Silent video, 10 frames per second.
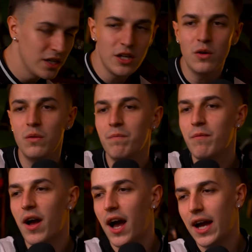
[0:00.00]
You know,
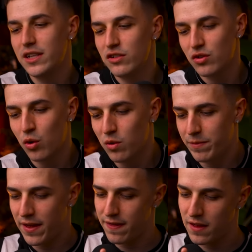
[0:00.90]
I just hope
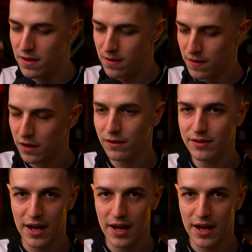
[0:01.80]
that the the girls are